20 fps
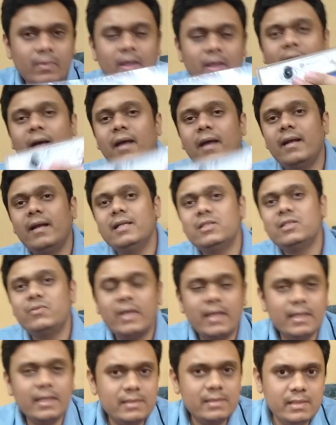And as we
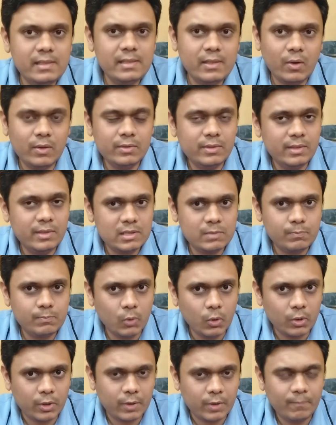can see on this
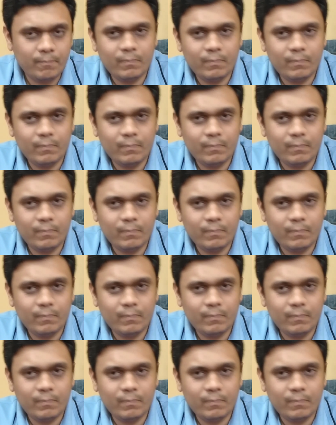port,